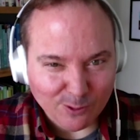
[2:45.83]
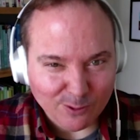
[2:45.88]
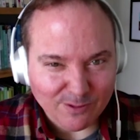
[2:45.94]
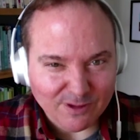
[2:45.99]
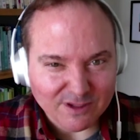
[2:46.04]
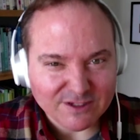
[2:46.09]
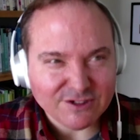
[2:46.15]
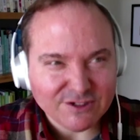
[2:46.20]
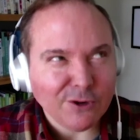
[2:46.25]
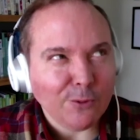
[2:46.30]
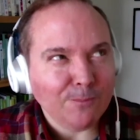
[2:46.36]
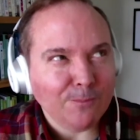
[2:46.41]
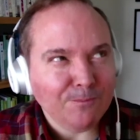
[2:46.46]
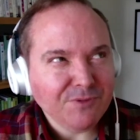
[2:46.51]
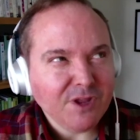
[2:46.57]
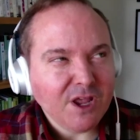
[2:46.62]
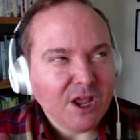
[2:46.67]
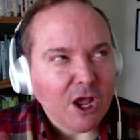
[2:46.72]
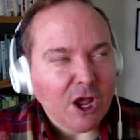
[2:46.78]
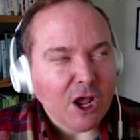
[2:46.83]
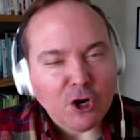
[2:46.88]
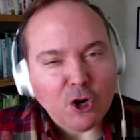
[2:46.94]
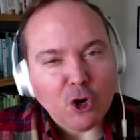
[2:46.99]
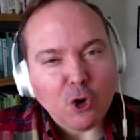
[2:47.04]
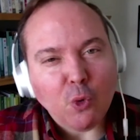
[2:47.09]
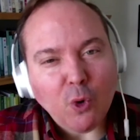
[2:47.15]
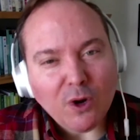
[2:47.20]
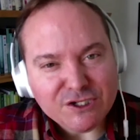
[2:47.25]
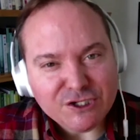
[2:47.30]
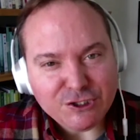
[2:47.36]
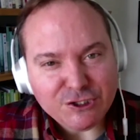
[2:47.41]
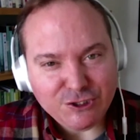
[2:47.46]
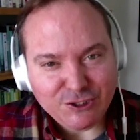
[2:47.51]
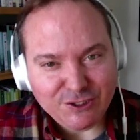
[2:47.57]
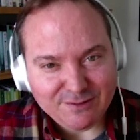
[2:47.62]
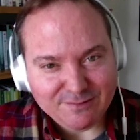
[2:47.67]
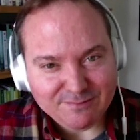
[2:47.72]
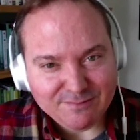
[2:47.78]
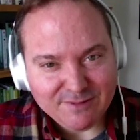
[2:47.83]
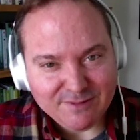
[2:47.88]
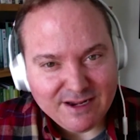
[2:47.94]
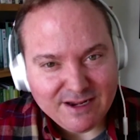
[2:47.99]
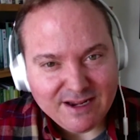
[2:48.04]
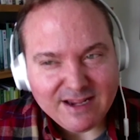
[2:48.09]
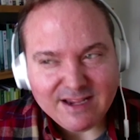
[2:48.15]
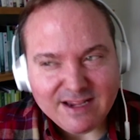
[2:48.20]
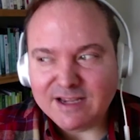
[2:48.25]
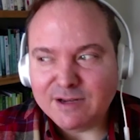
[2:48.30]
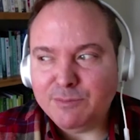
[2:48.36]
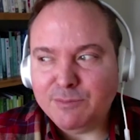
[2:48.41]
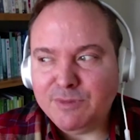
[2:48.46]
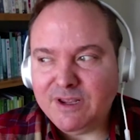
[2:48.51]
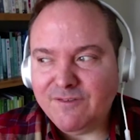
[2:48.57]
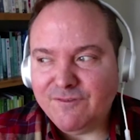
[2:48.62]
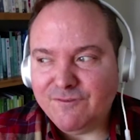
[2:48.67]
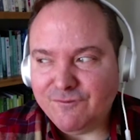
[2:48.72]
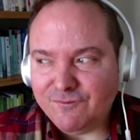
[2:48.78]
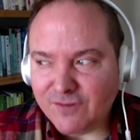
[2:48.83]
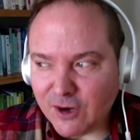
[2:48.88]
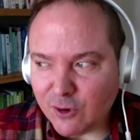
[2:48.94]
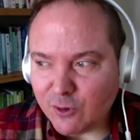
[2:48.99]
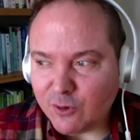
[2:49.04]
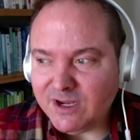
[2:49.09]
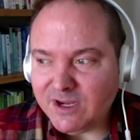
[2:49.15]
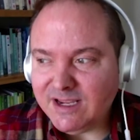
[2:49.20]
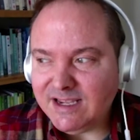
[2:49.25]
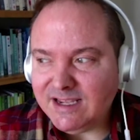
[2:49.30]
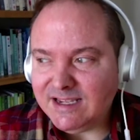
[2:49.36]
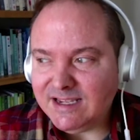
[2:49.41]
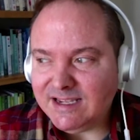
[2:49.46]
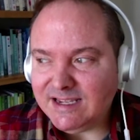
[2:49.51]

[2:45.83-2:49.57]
And so a question can be a very